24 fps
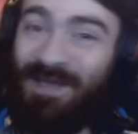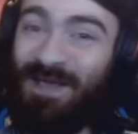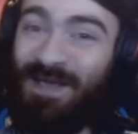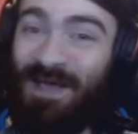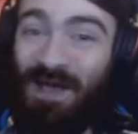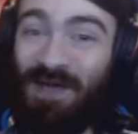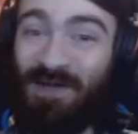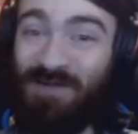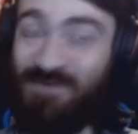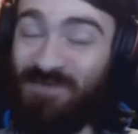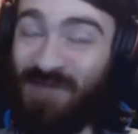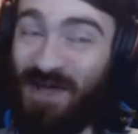
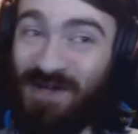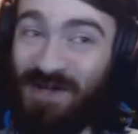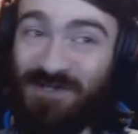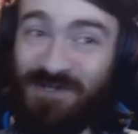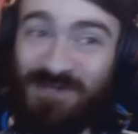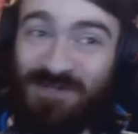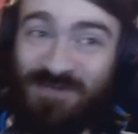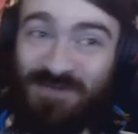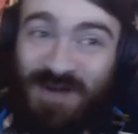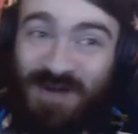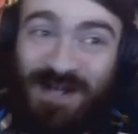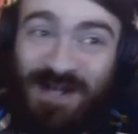
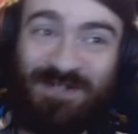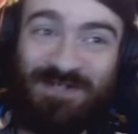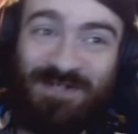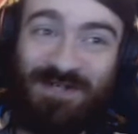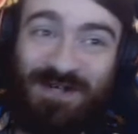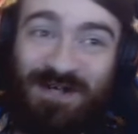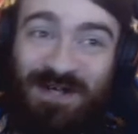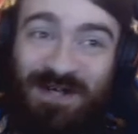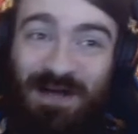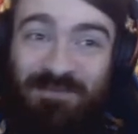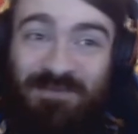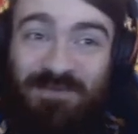Adventures Red is
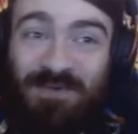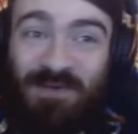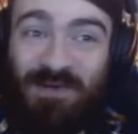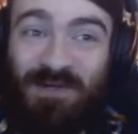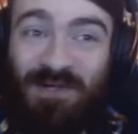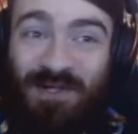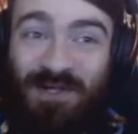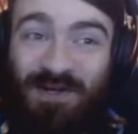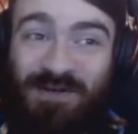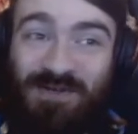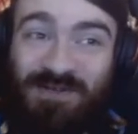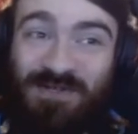going to come to a
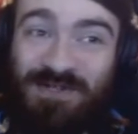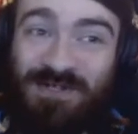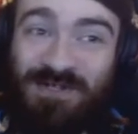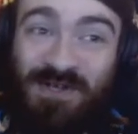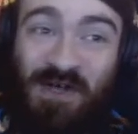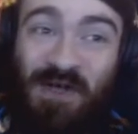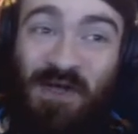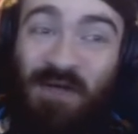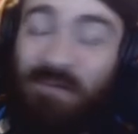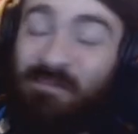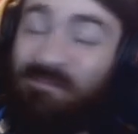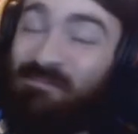close.
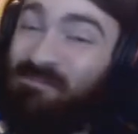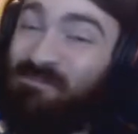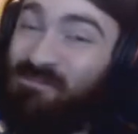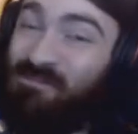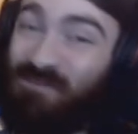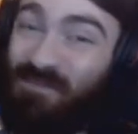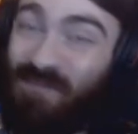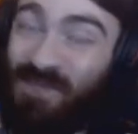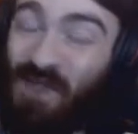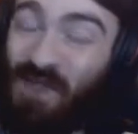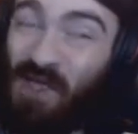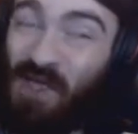
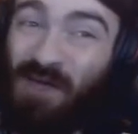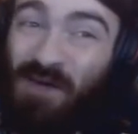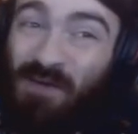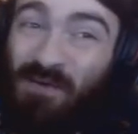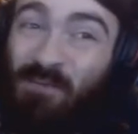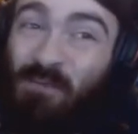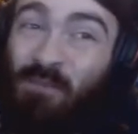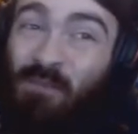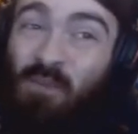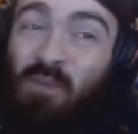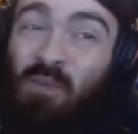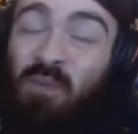
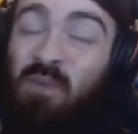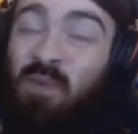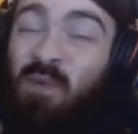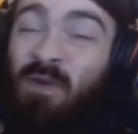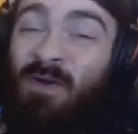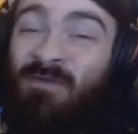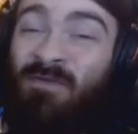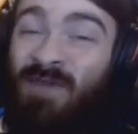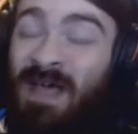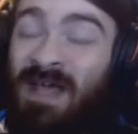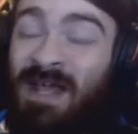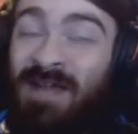
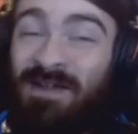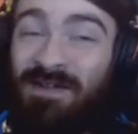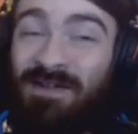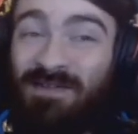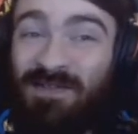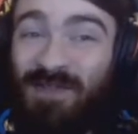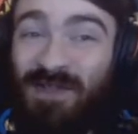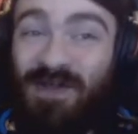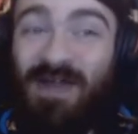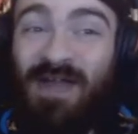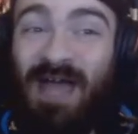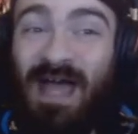
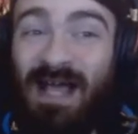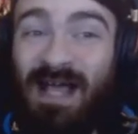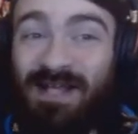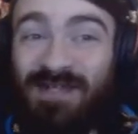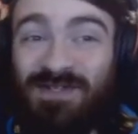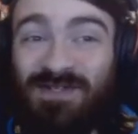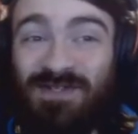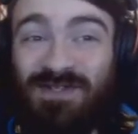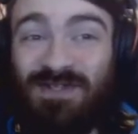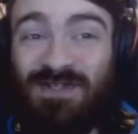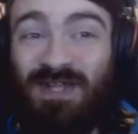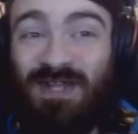Within the
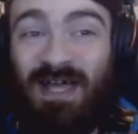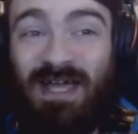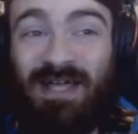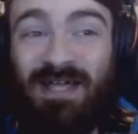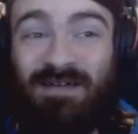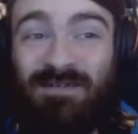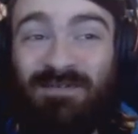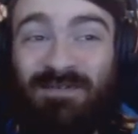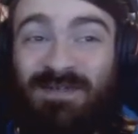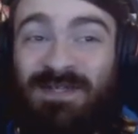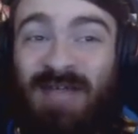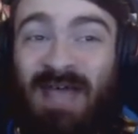next, like,
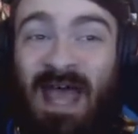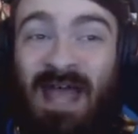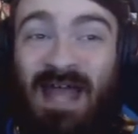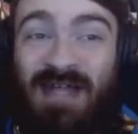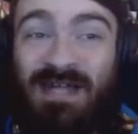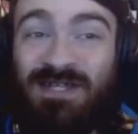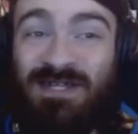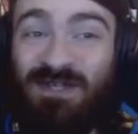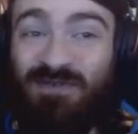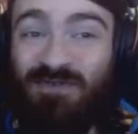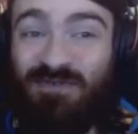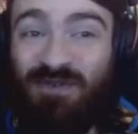
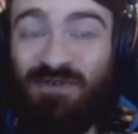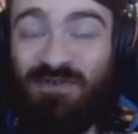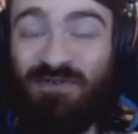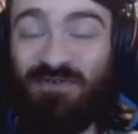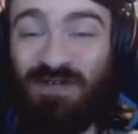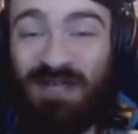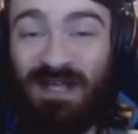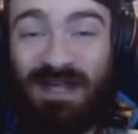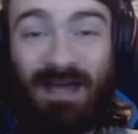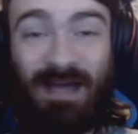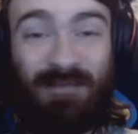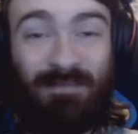10 to
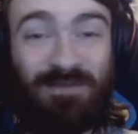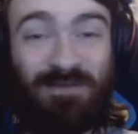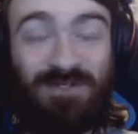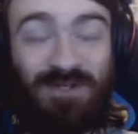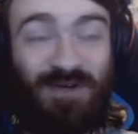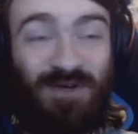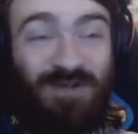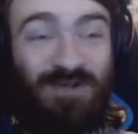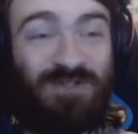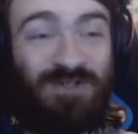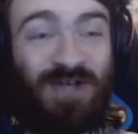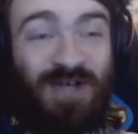15
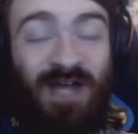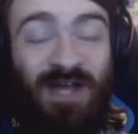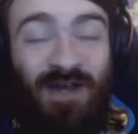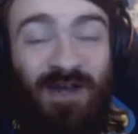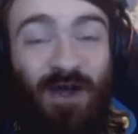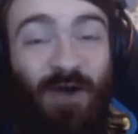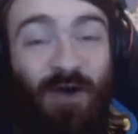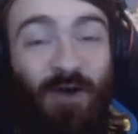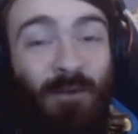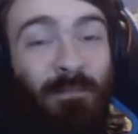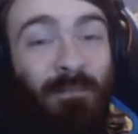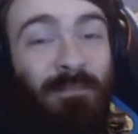episodes, I
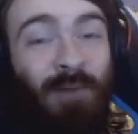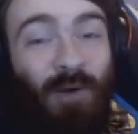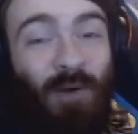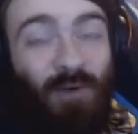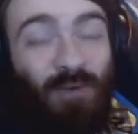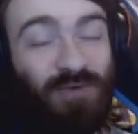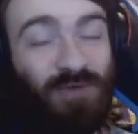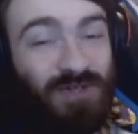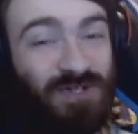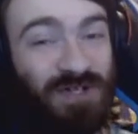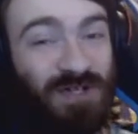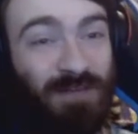know
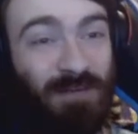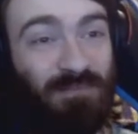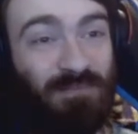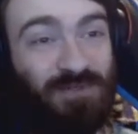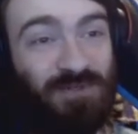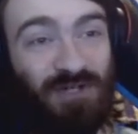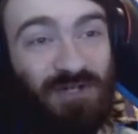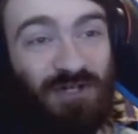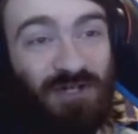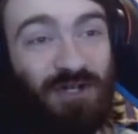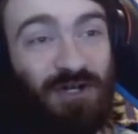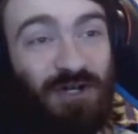bold
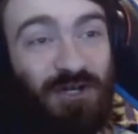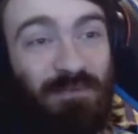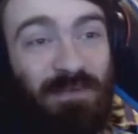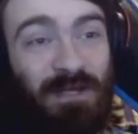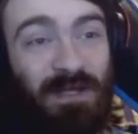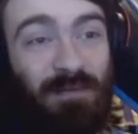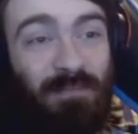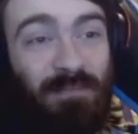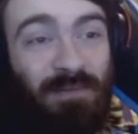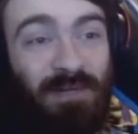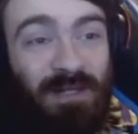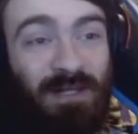assumption could be
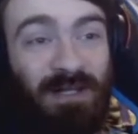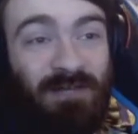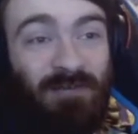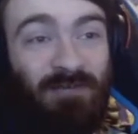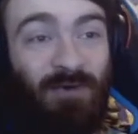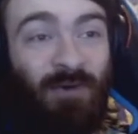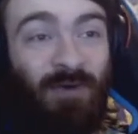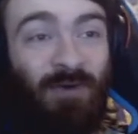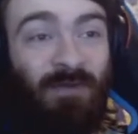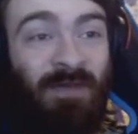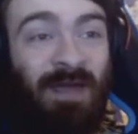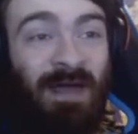completely
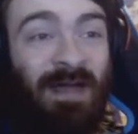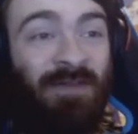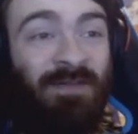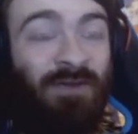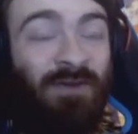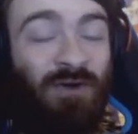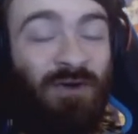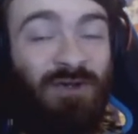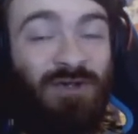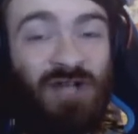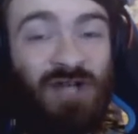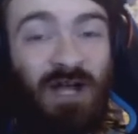wrong on that. The
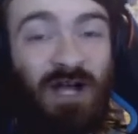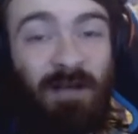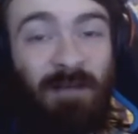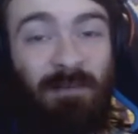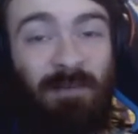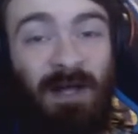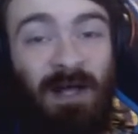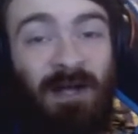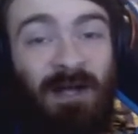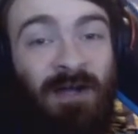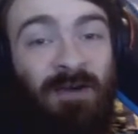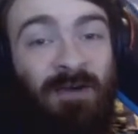Orange
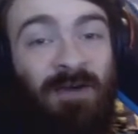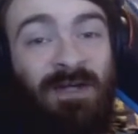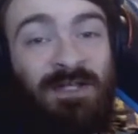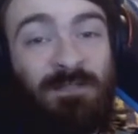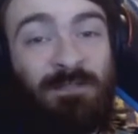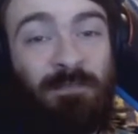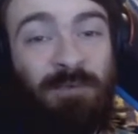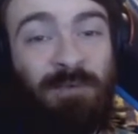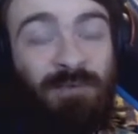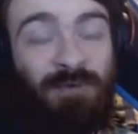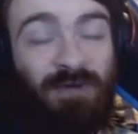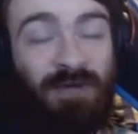Archipelago is
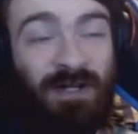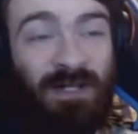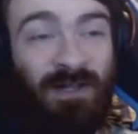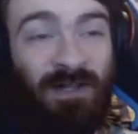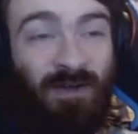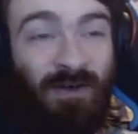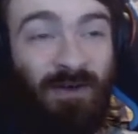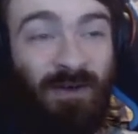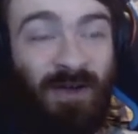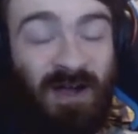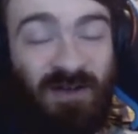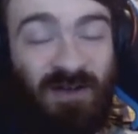pretty
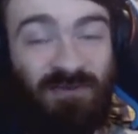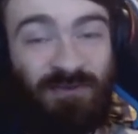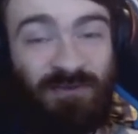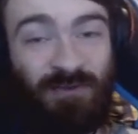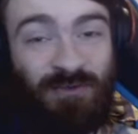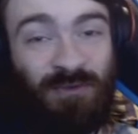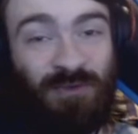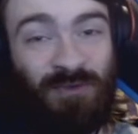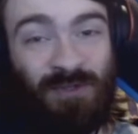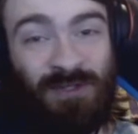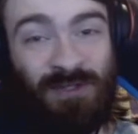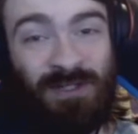long
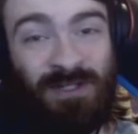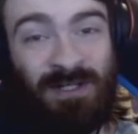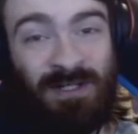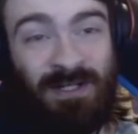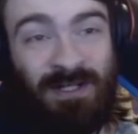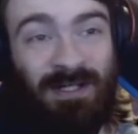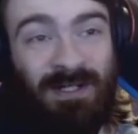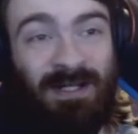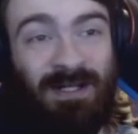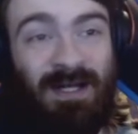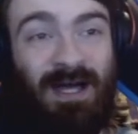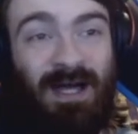after all,
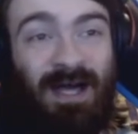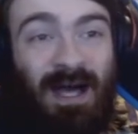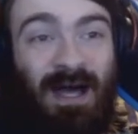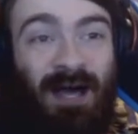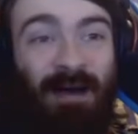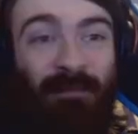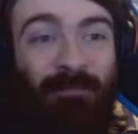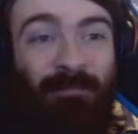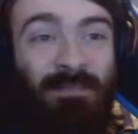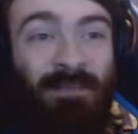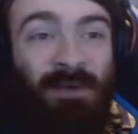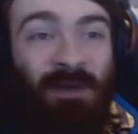
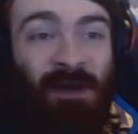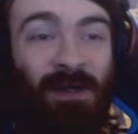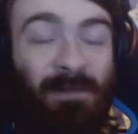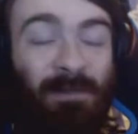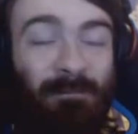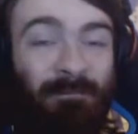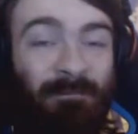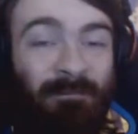um, but